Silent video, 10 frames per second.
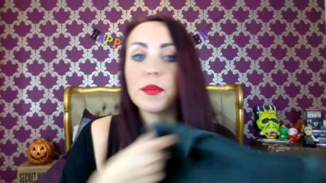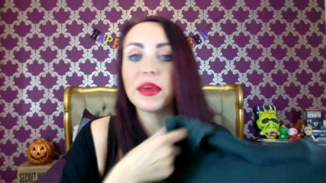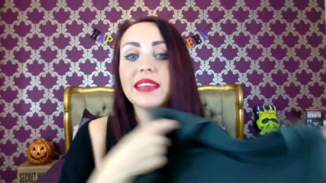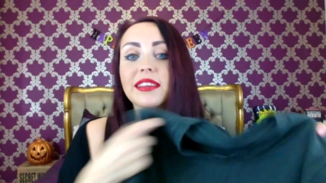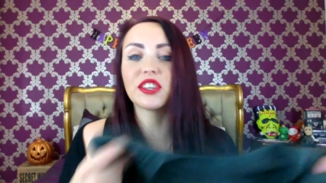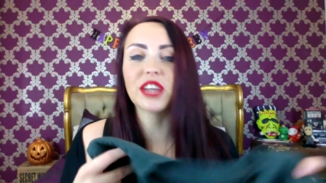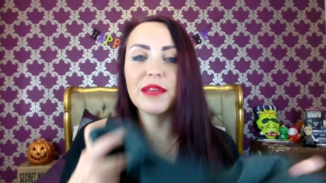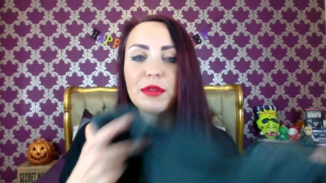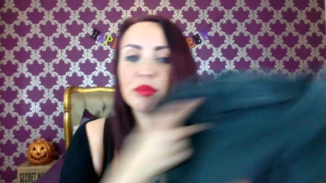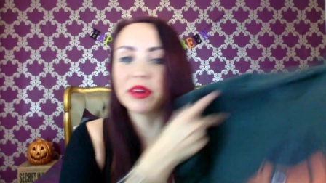It is a
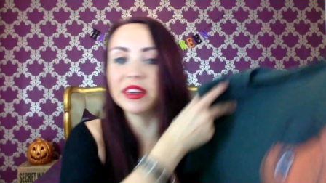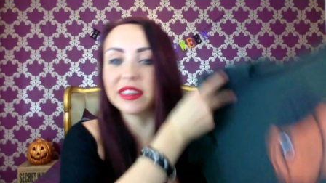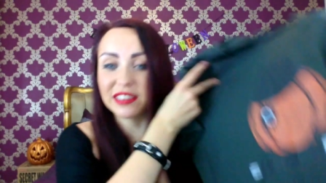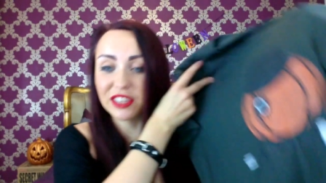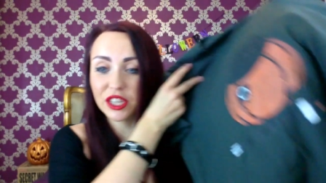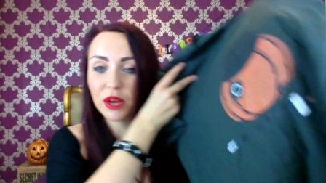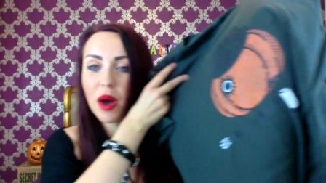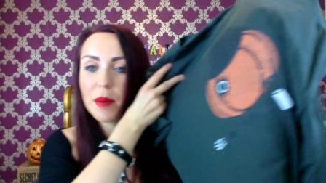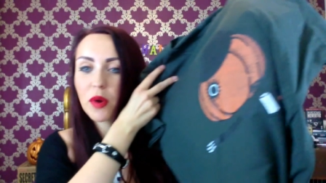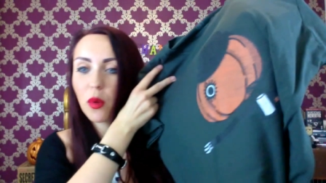shame the print doesn't show
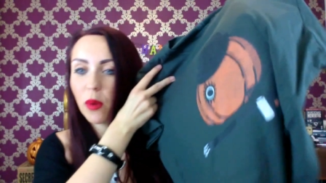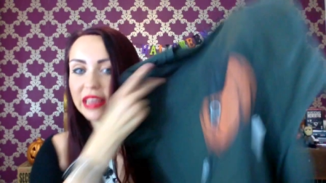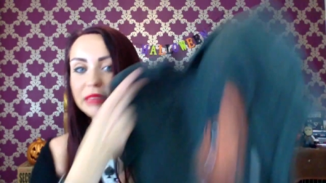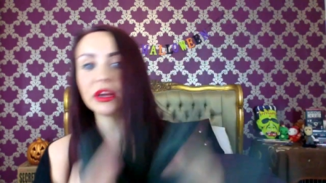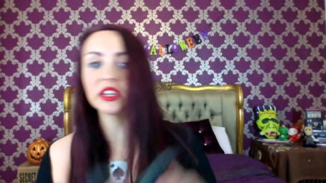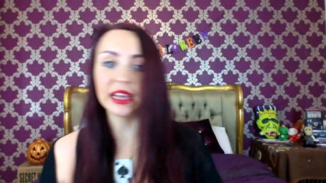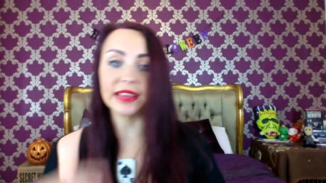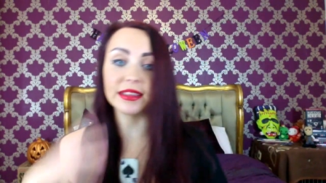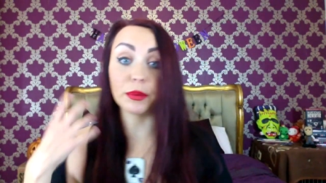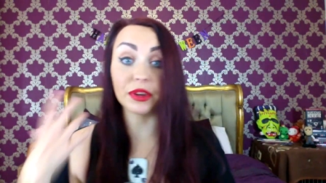up quite as much as I would have